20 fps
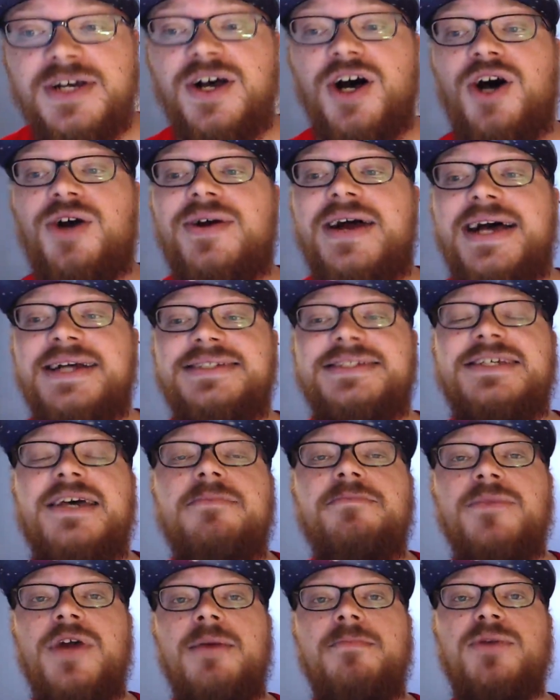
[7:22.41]
All right,
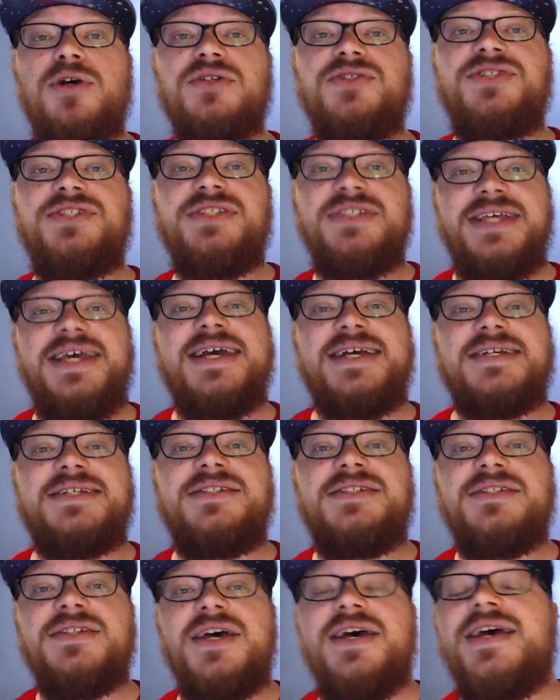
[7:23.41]
tip number
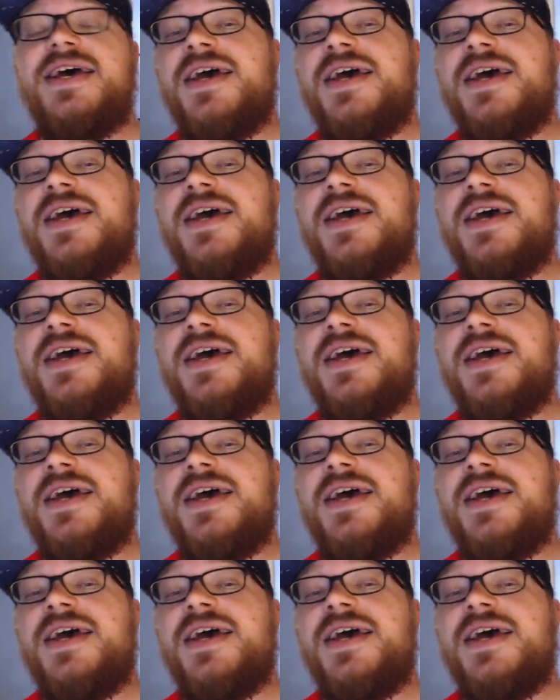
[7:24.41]
6.